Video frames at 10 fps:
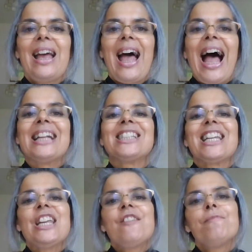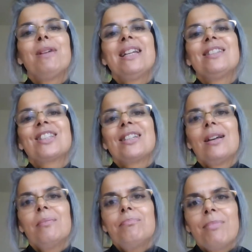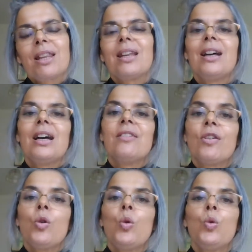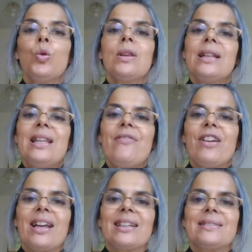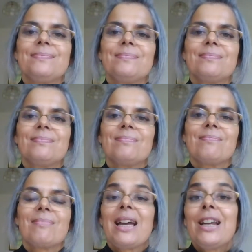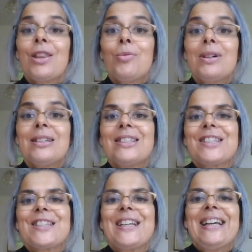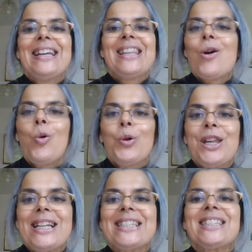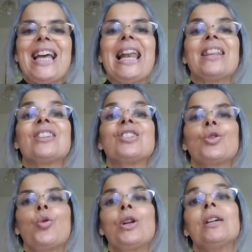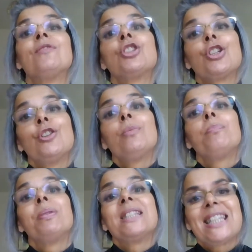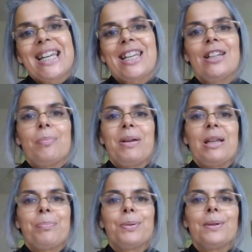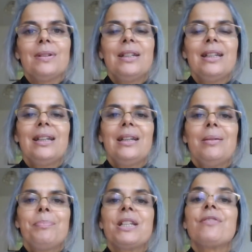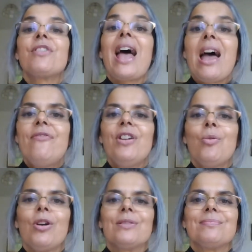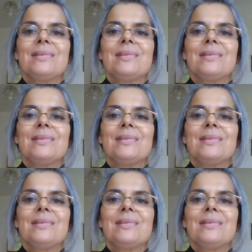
and Eve means mother of all the living. In other words, the author isn't telling the story of two particular people, but of everyone.